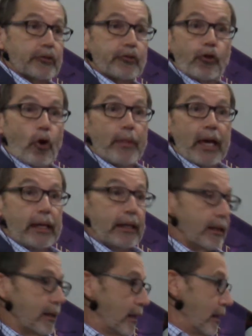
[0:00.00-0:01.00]
so
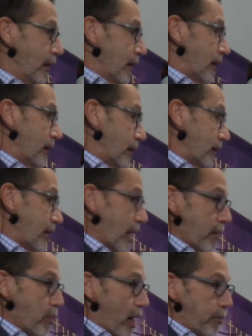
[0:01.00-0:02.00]
many uh,
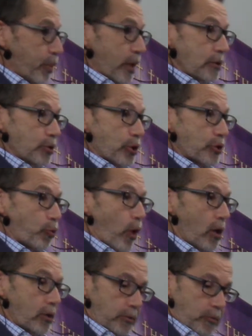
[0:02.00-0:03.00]
came up and just
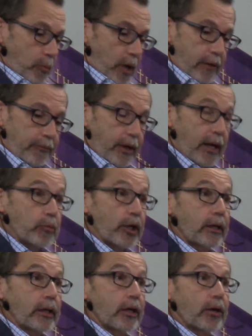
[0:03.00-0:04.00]
welcomed my
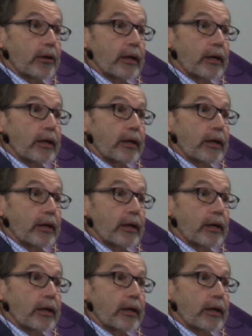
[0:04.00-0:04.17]
family here.